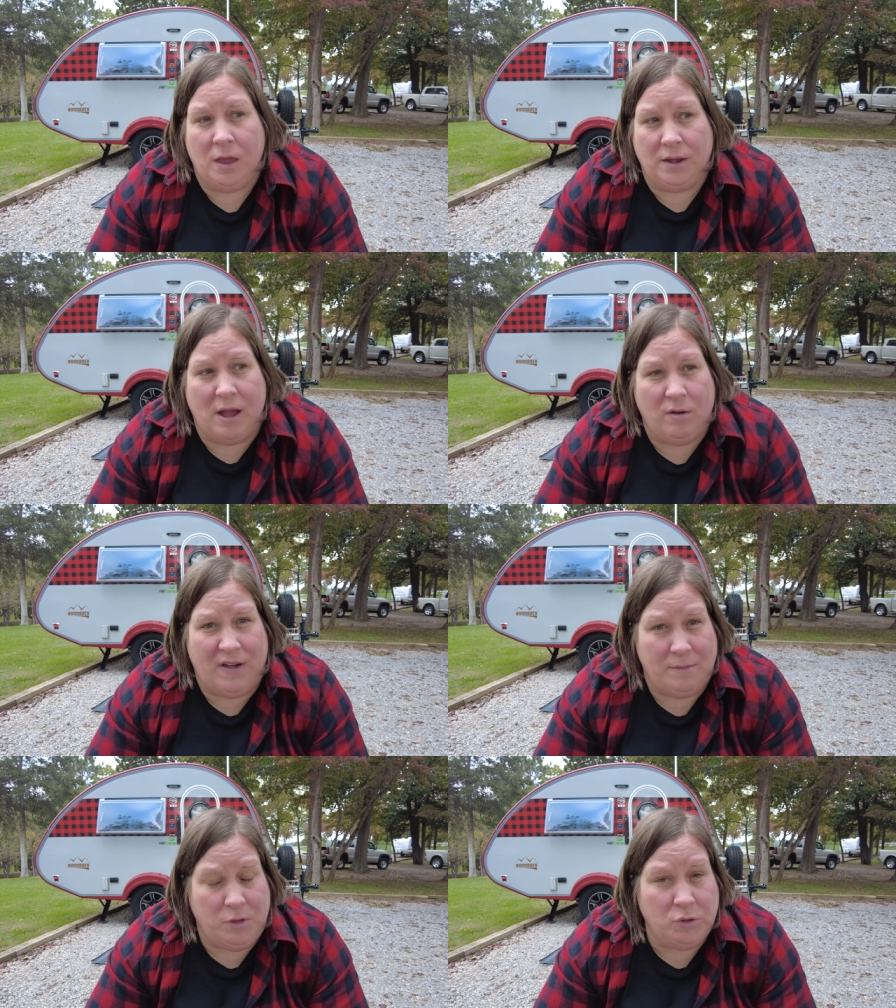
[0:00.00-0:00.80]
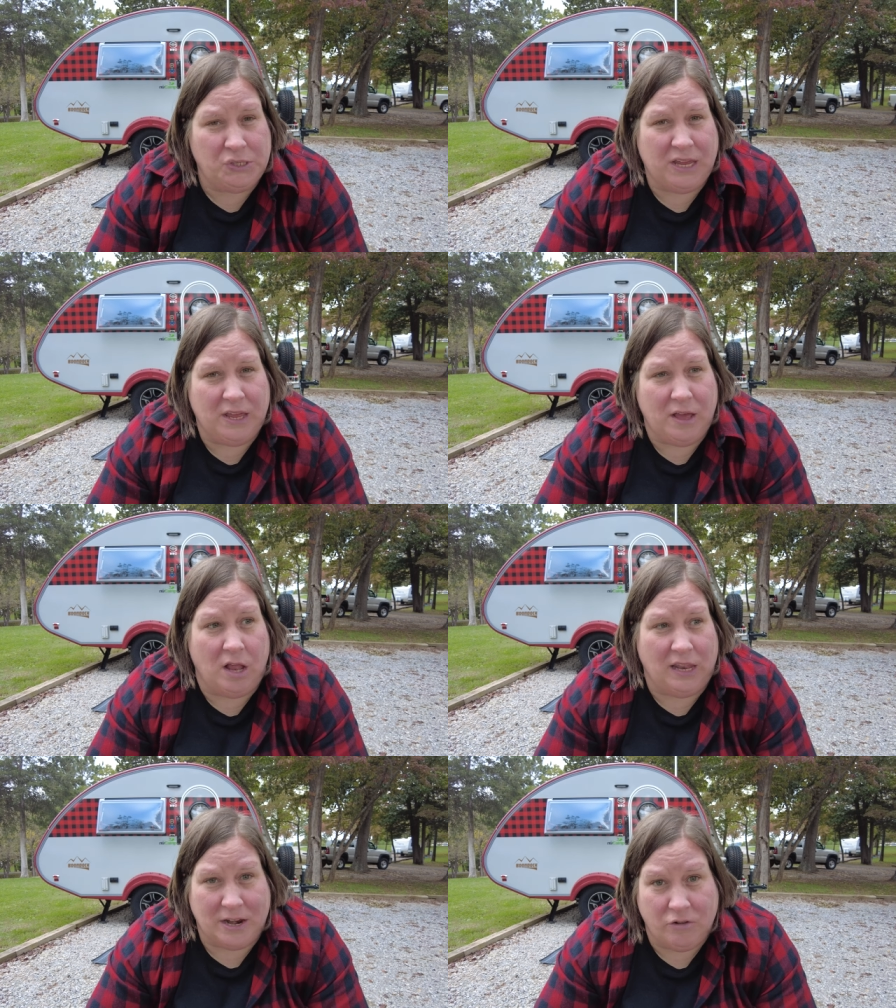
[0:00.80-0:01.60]
Now, if I'm using
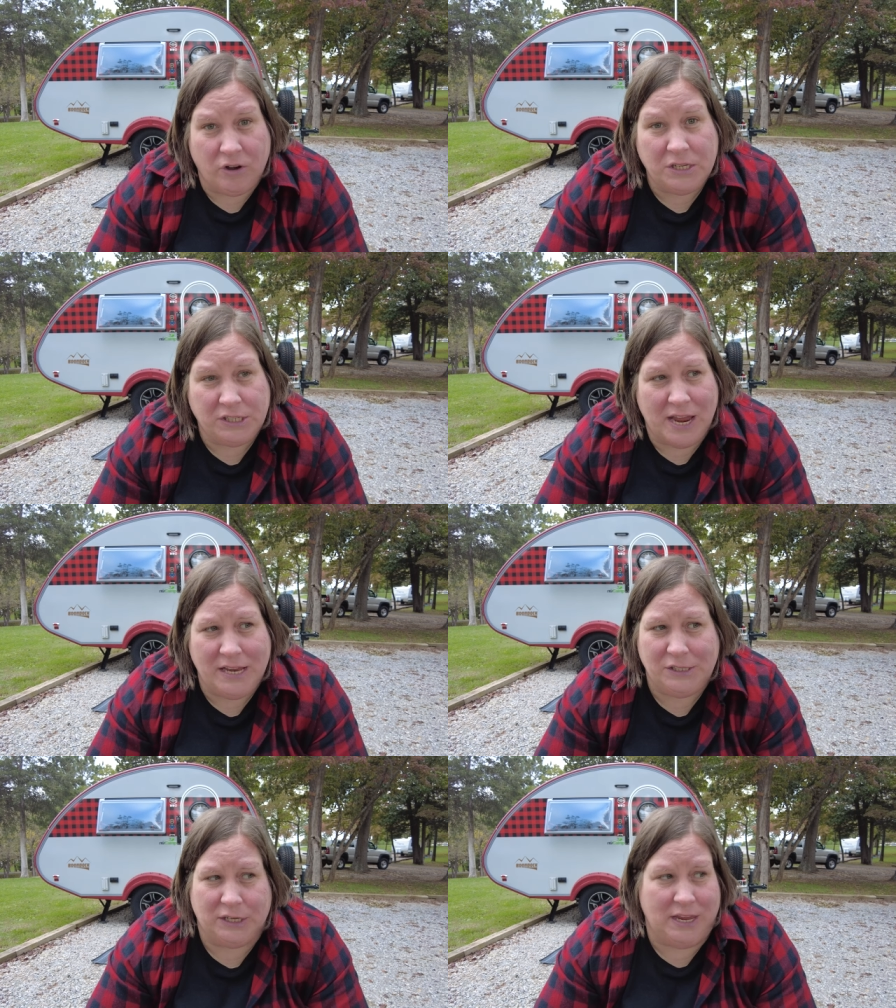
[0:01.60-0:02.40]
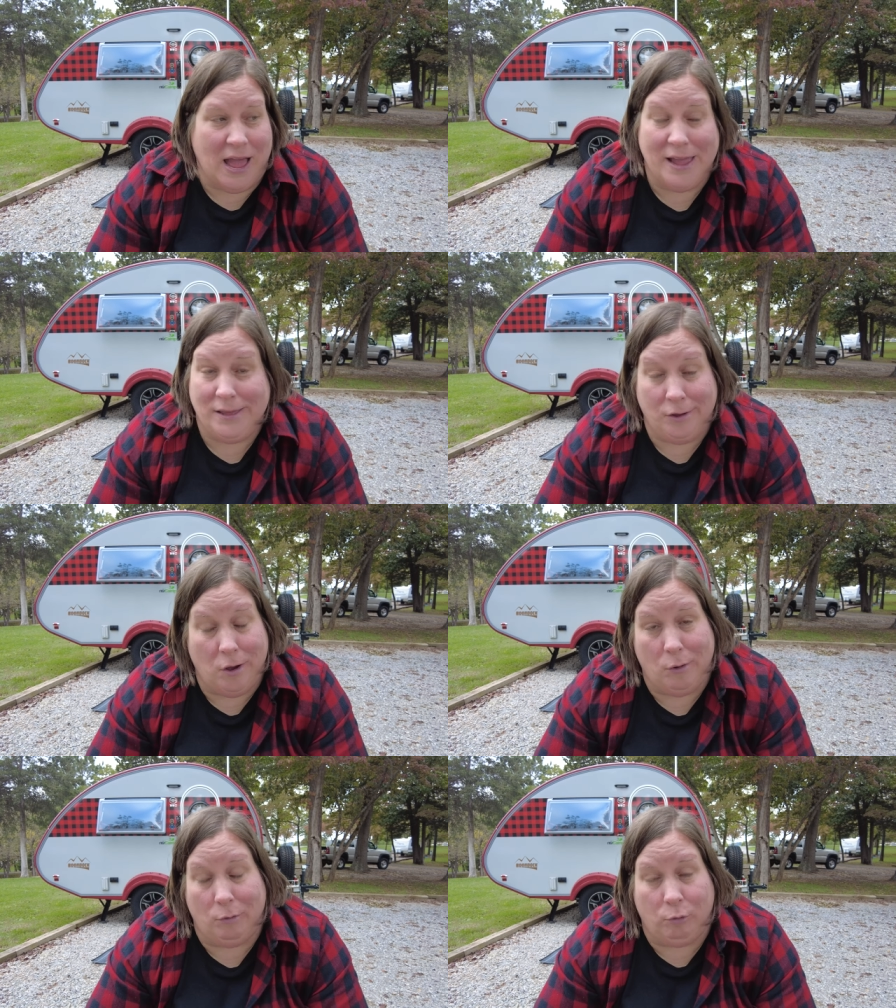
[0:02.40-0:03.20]
electric sites, I can
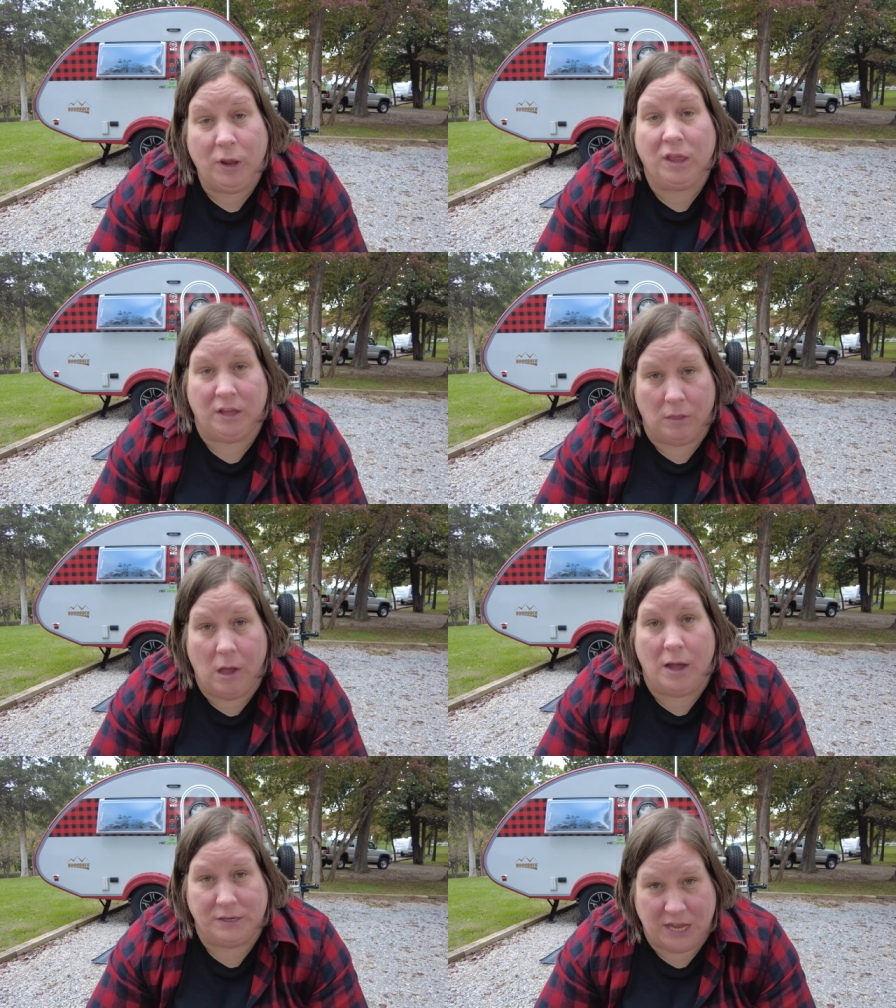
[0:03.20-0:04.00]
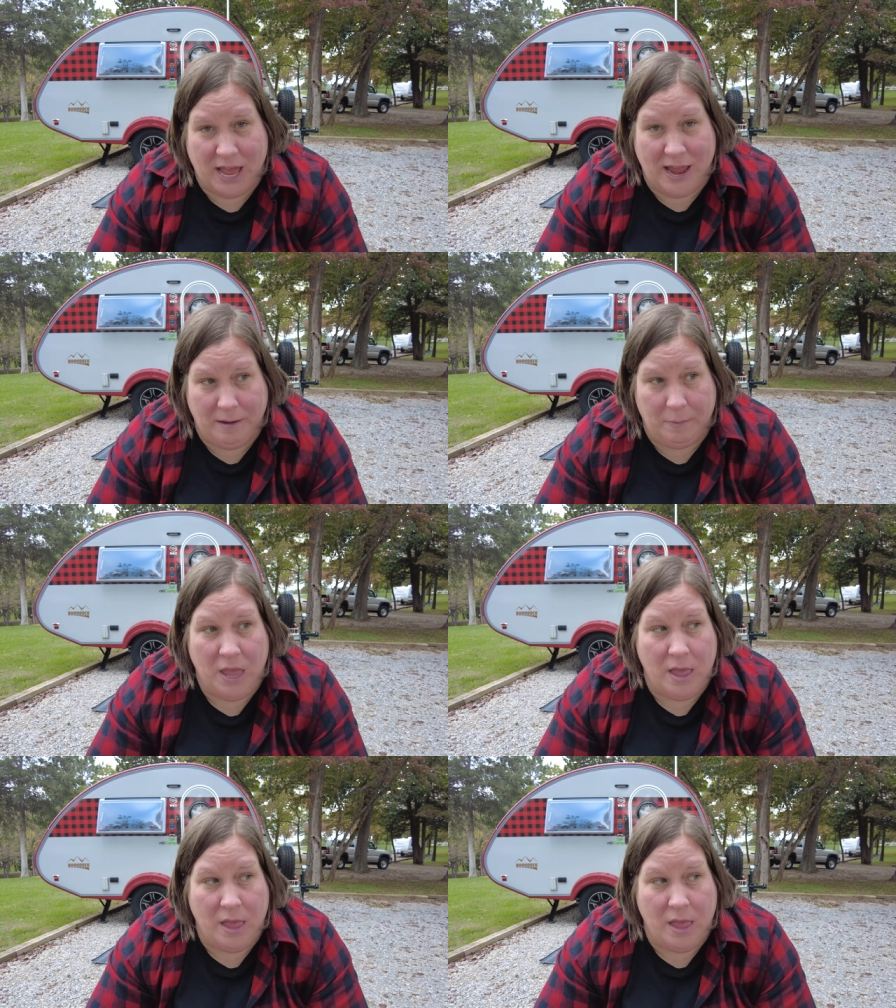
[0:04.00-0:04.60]
go a really long time.